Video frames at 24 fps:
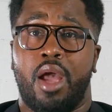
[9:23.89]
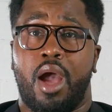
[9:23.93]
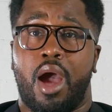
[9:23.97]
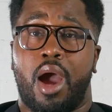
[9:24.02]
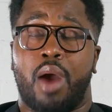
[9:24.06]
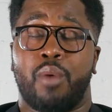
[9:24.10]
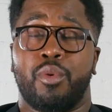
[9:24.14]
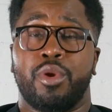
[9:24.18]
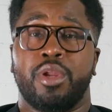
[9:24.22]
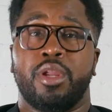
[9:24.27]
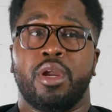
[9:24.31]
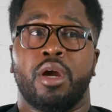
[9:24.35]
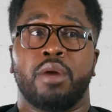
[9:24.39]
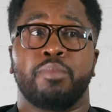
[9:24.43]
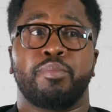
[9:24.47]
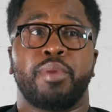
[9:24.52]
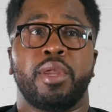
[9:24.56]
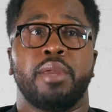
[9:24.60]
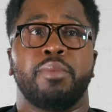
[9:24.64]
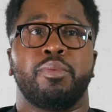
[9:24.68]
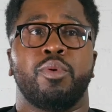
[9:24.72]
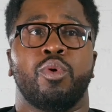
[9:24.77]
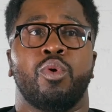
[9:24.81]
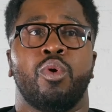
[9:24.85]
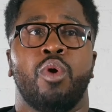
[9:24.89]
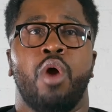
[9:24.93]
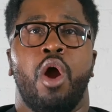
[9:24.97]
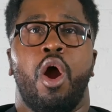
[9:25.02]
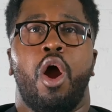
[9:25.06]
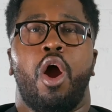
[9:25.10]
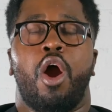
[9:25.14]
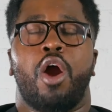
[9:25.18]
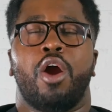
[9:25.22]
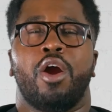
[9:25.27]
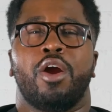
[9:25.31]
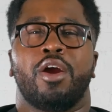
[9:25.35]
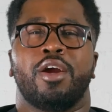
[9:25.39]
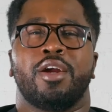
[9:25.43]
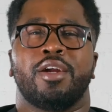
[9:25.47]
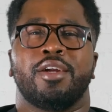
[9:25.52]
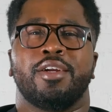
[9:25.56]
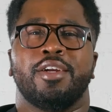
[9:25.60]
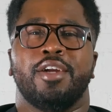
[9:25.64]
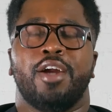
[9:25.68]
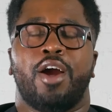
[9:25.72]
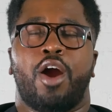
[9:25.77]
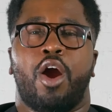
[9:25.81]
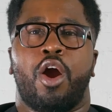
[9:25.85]
Our young people are
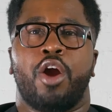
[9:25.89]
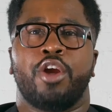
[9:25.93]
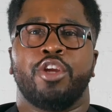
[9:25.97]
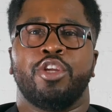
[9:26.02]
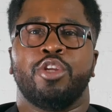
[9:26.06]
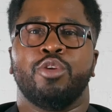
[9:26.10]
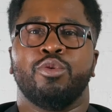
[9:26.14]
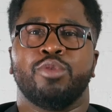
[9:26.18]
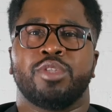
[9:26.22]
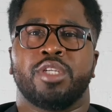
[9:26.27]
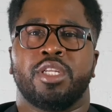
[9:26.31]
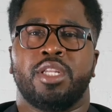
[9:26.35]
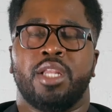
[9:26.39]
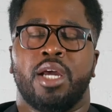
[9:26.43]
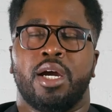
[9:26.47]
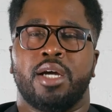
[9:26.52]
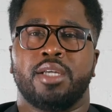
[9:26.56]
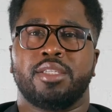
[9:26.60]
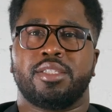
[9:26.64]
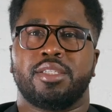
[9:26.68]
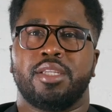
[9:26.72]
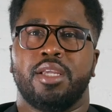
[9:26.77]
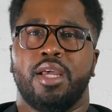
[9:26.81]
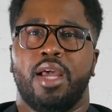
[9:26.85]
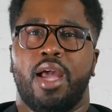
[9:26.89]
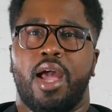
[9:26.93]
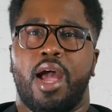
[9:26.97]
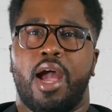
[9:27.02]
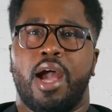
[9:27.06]
are using us